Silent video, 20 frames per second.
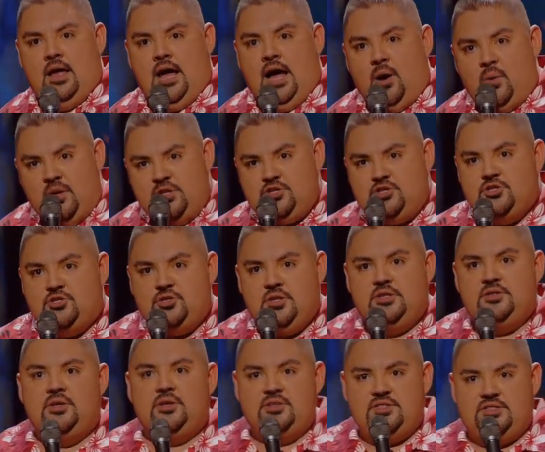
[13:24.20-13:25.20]
I want you to
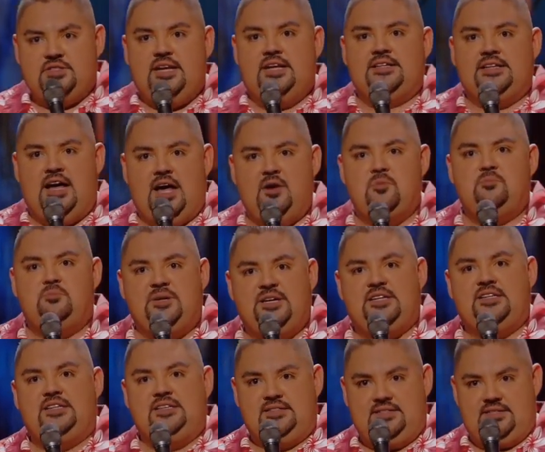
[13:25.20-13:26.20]
understand how
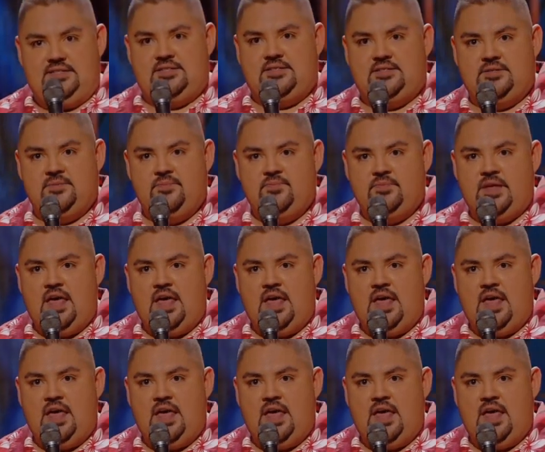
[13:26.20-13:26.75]
big this is.